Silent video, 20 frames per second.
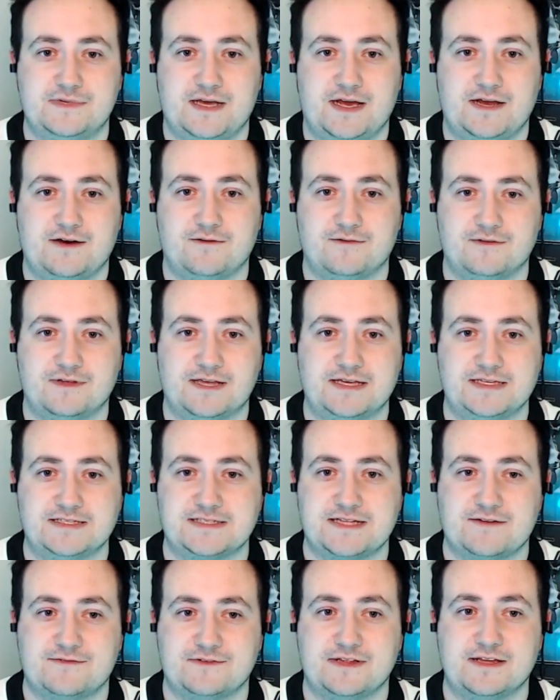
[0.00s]
I don't. He's
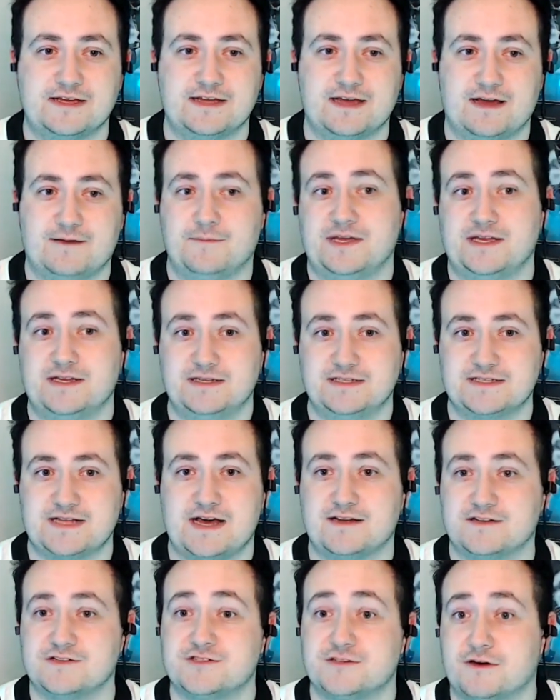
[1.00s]
definitely. I mean, he's
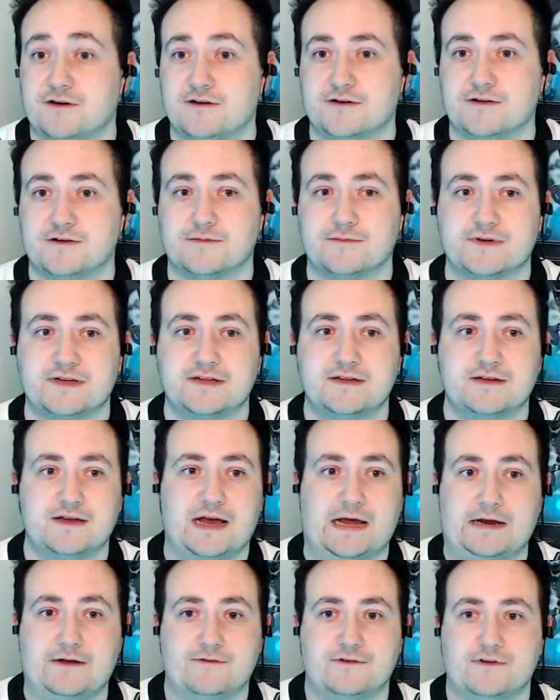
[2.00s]
not a starter, but
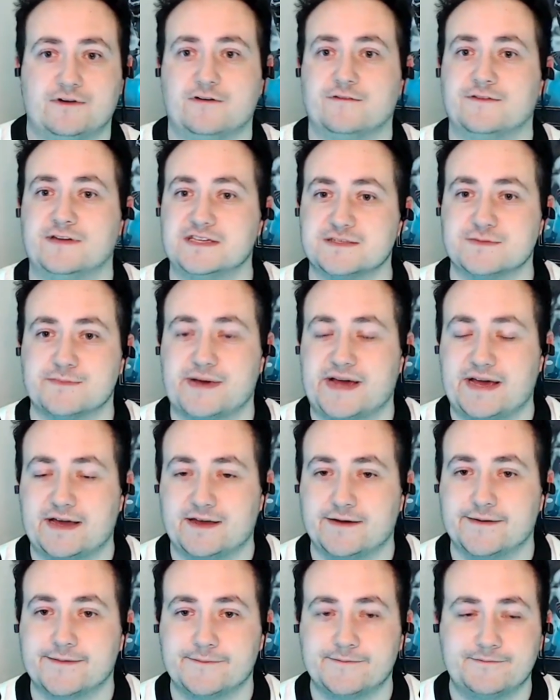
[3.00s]
I don't know if he's a
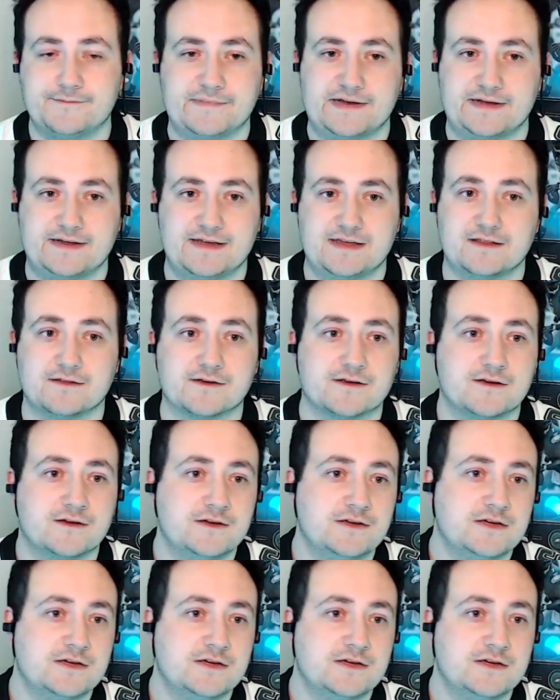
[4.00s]
backup either.